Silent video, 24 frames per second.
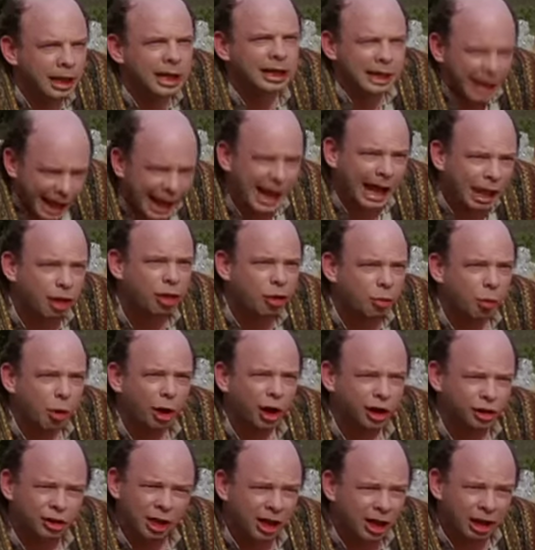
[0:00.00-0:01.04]
It has
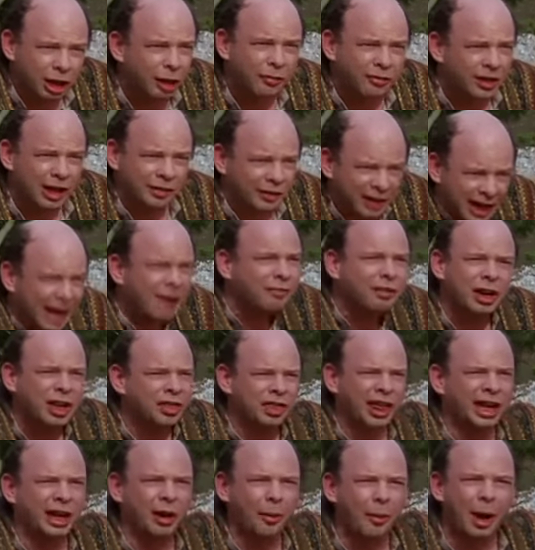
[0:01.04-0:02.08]
worked. You've given
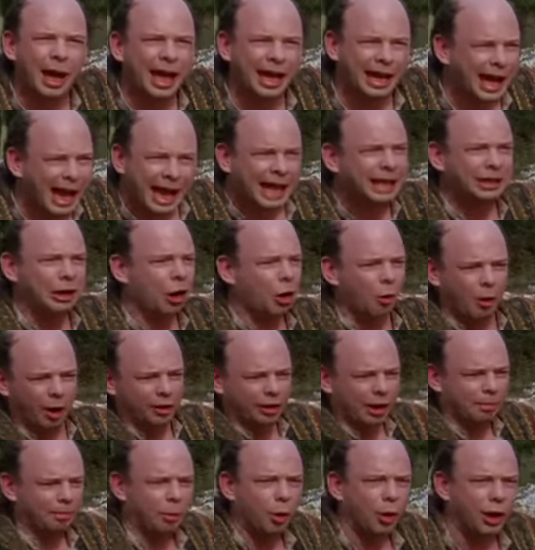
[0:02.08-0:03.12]
everything away. I know where
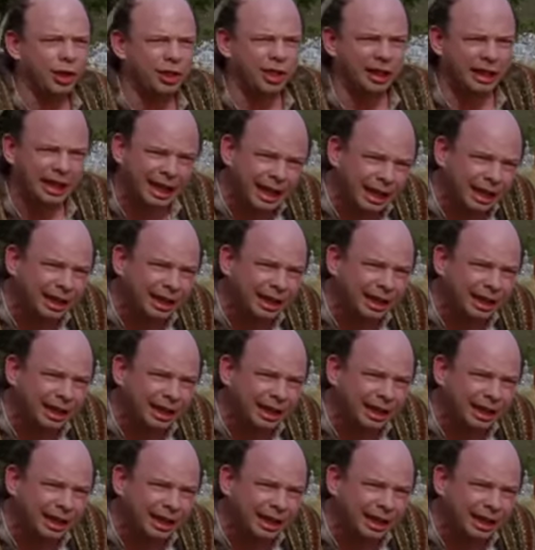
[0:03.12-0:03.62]
the poison